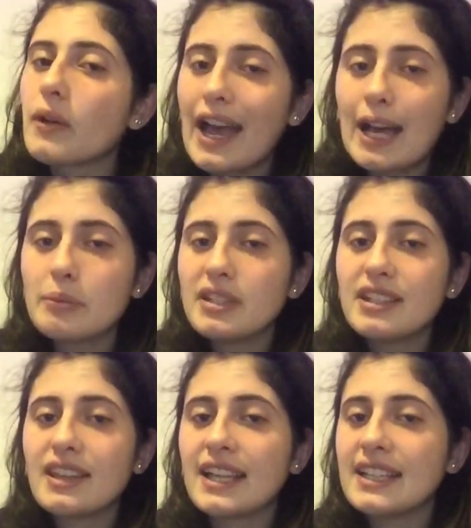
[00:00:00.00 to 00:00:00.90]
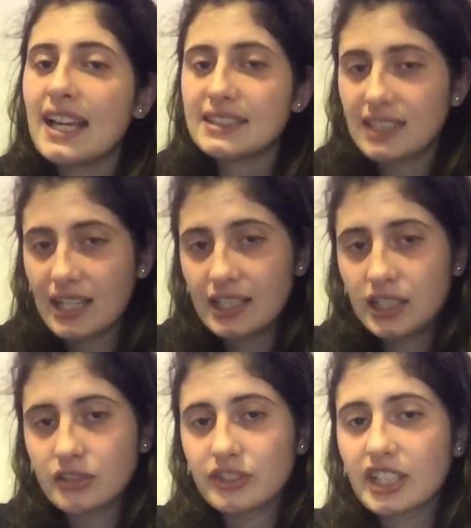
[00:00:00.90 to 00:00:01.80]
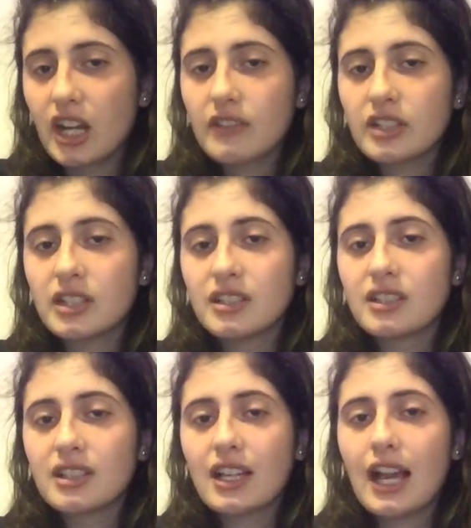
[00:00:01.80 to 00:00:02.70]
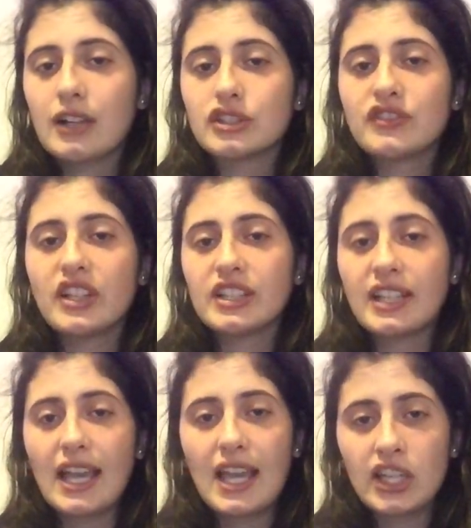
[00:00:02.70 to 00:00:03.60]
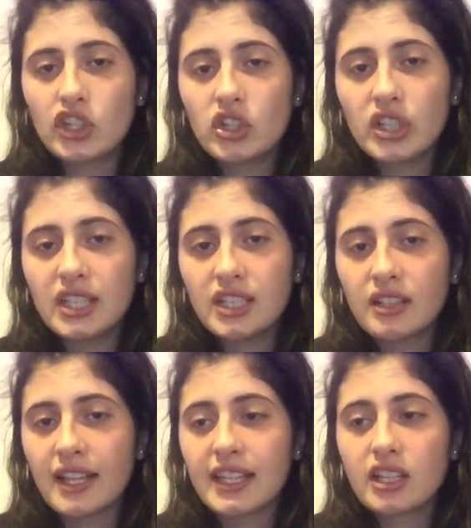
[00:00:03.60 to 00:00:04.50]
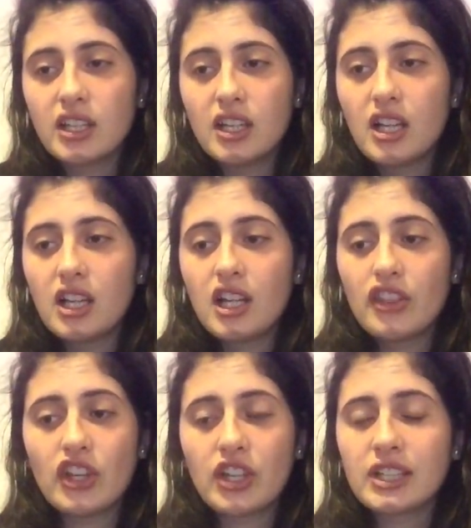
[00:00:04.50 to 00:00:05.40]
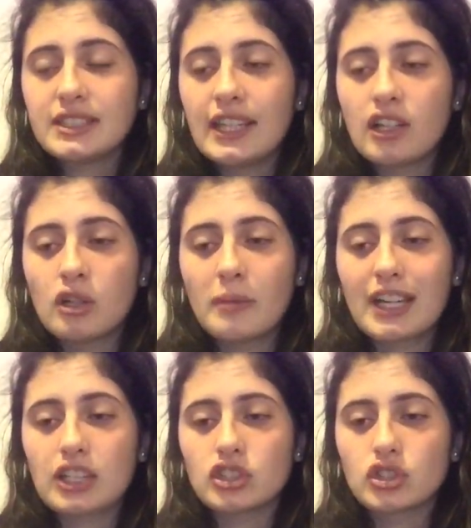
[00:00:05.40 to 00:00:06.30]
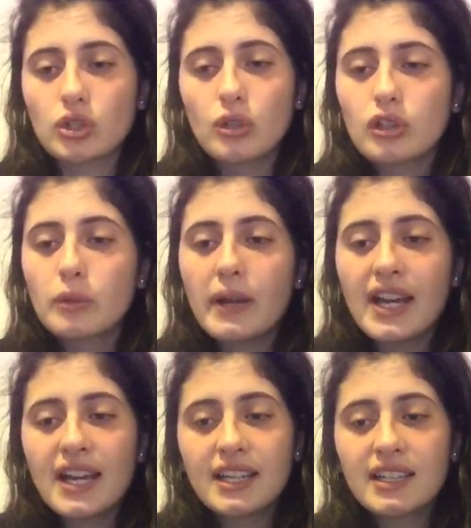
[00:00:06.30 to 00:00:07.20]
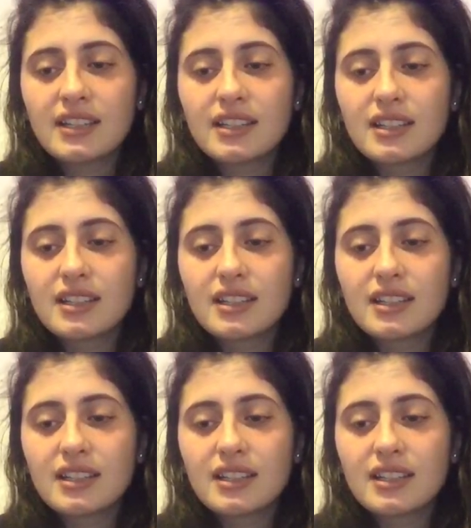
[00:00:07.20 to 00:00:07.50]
happy that, yes, I'm going to recover. I was very angry, like, they're going to take all my control away.